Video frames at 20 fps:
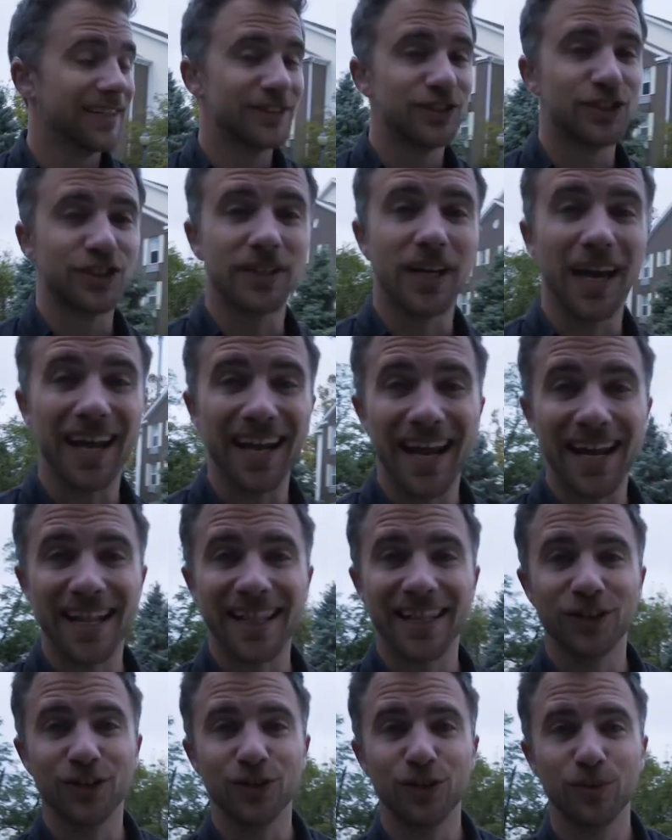Just got out
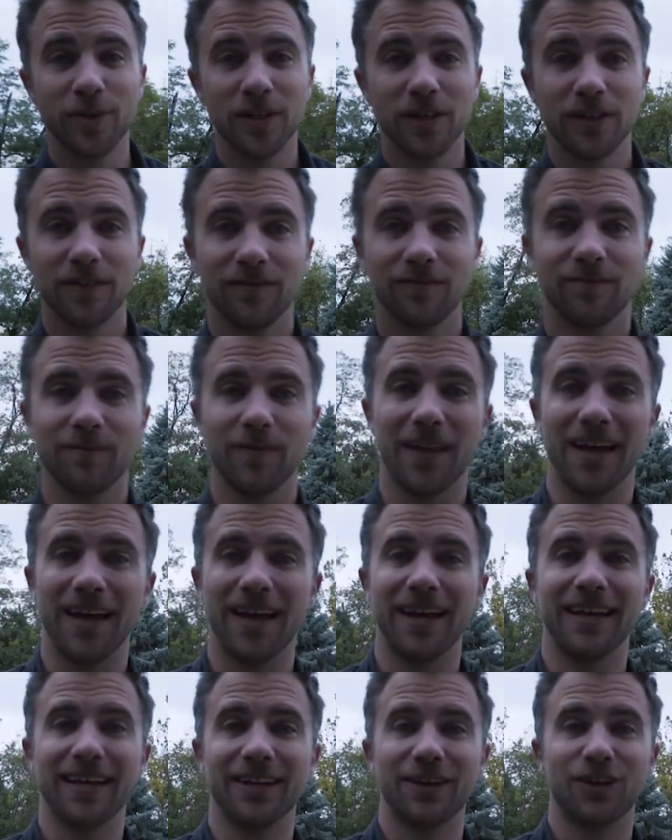of the Uber.
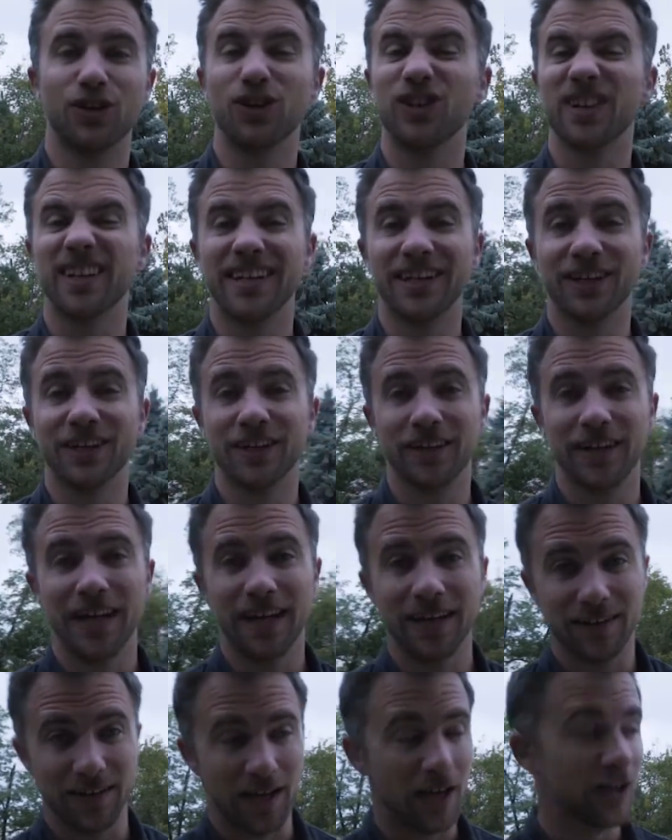I couldn't hear
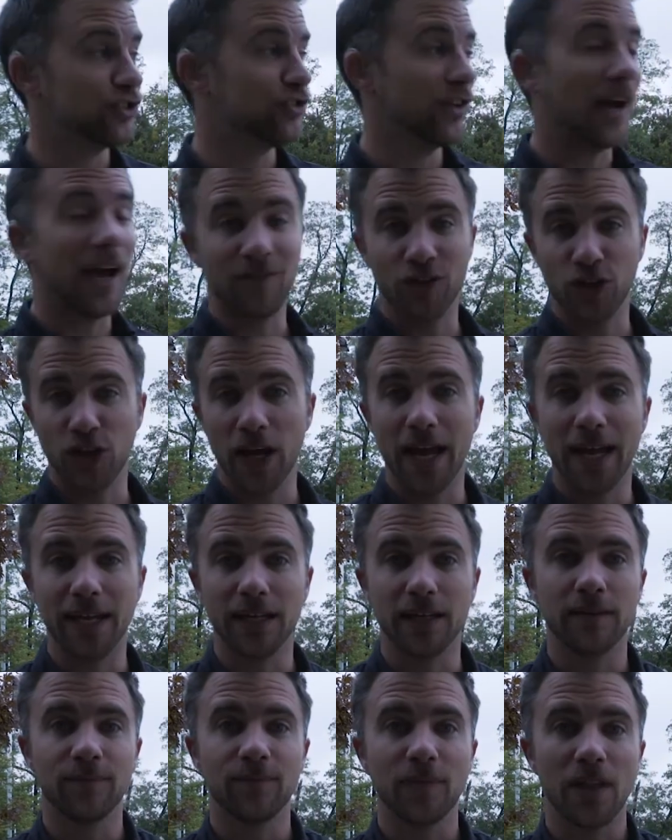our driver,
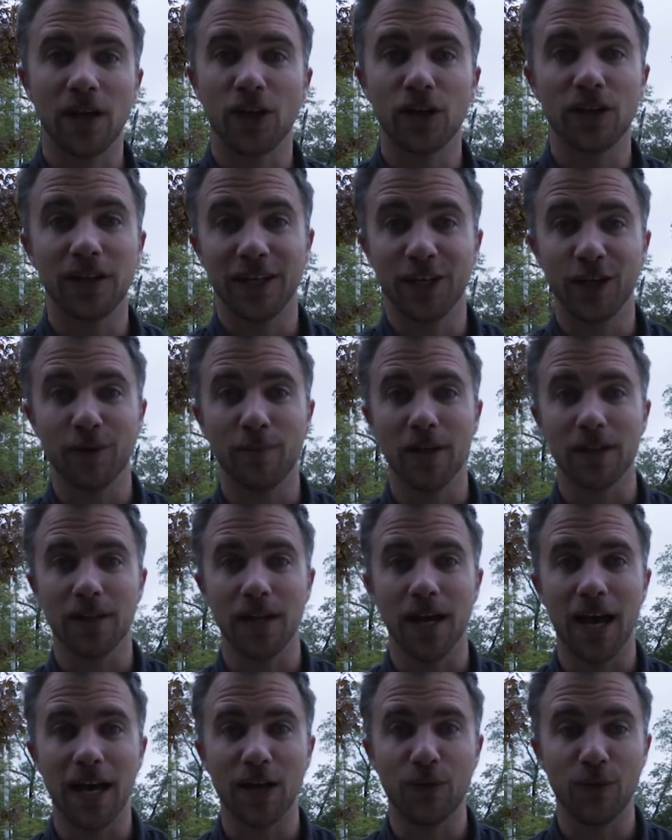Eddie. Couldn't hear him on
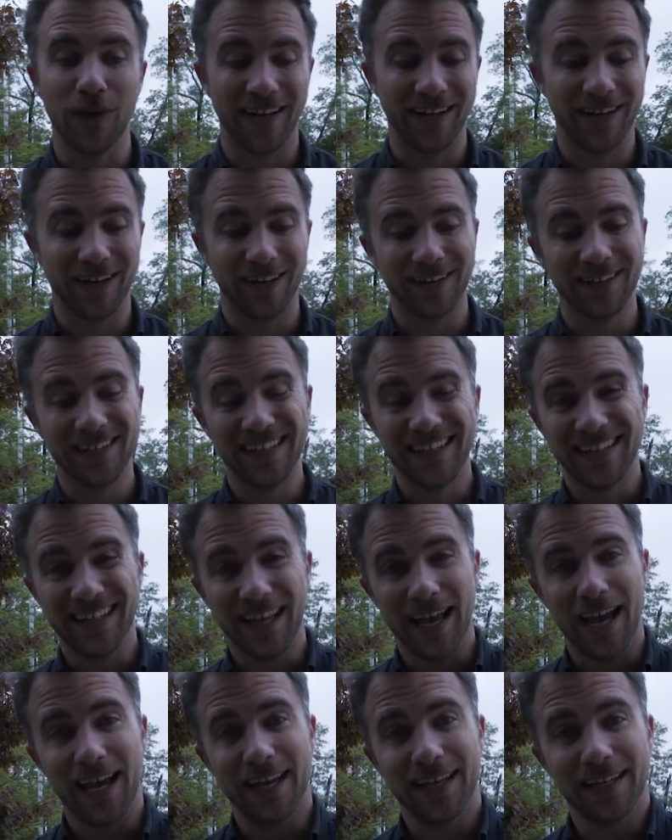the highway at all.
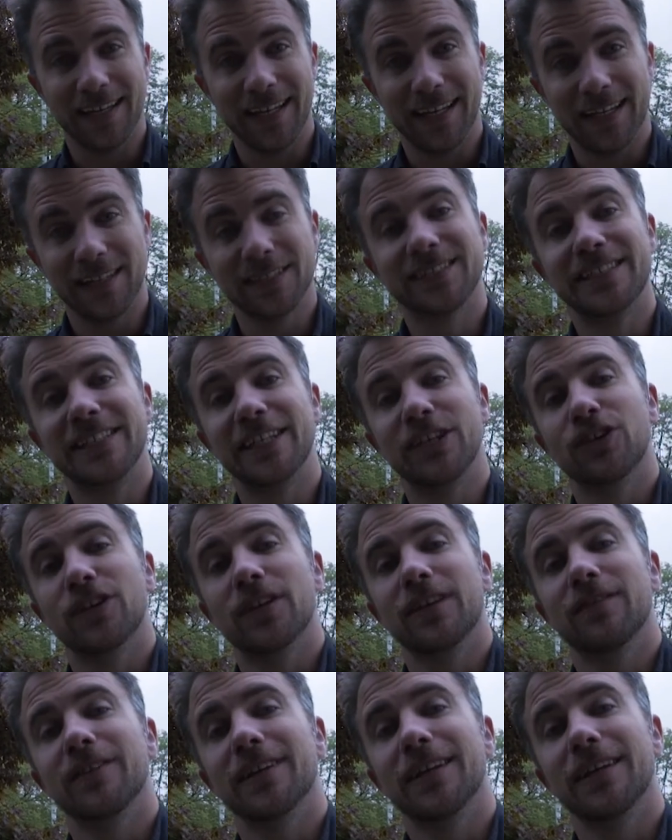I like
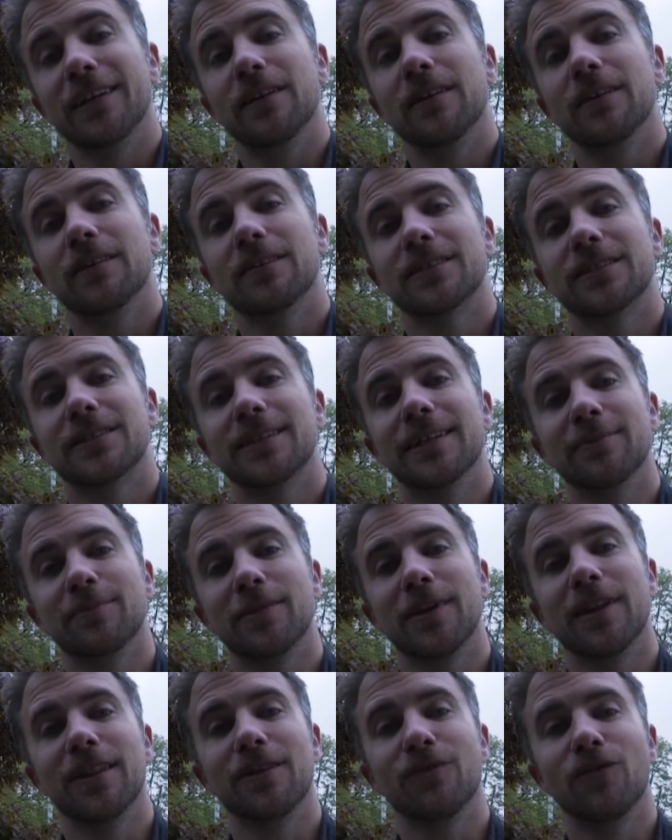secretively
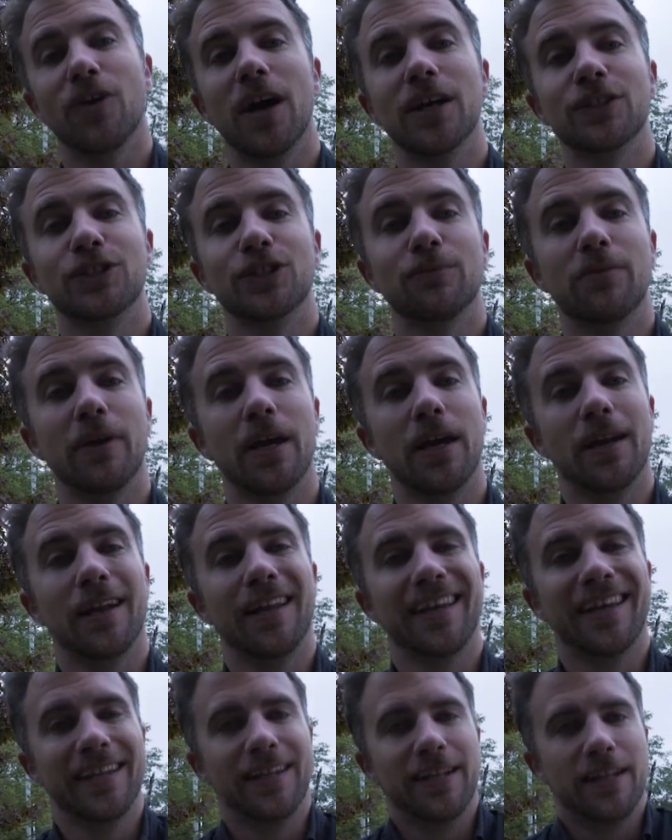slipped the Roger pen
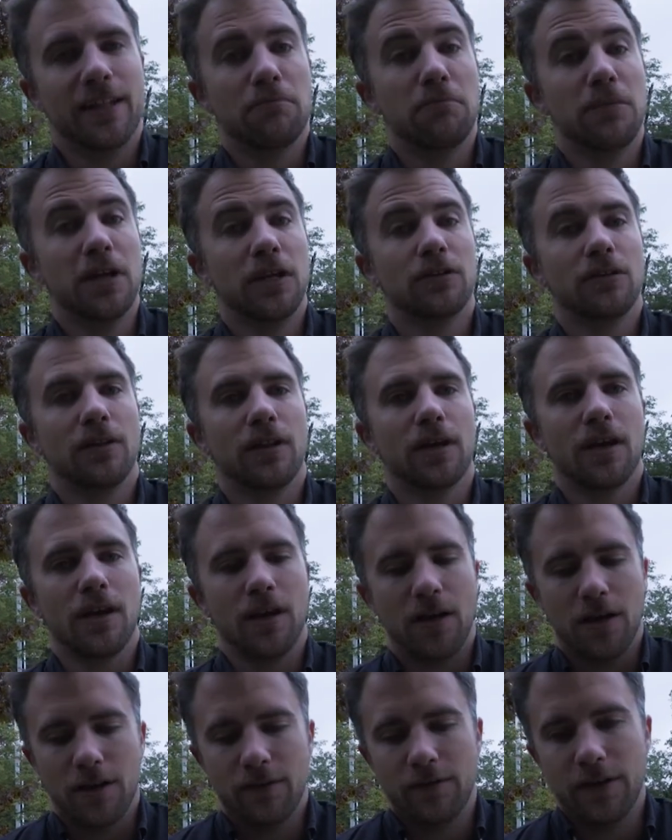like into the middle of the
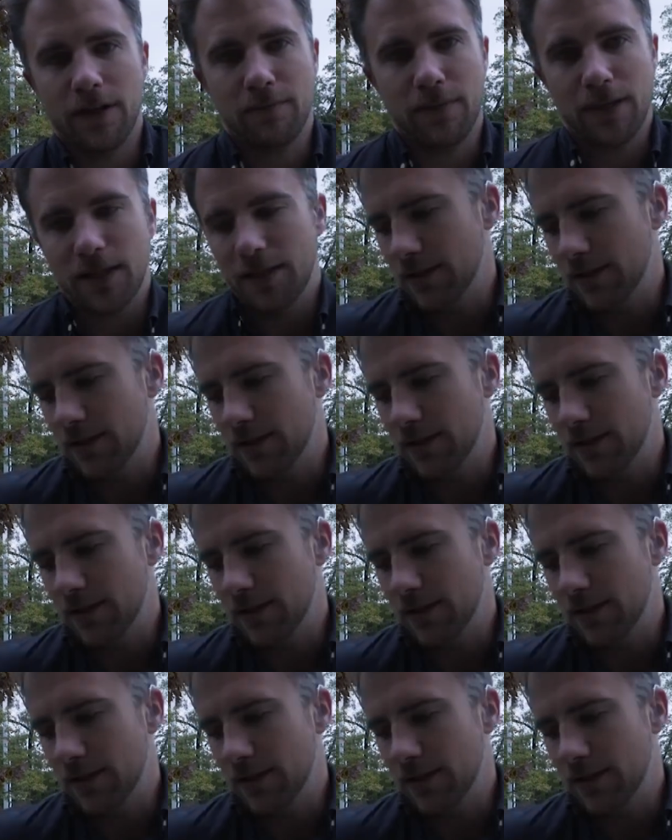car right by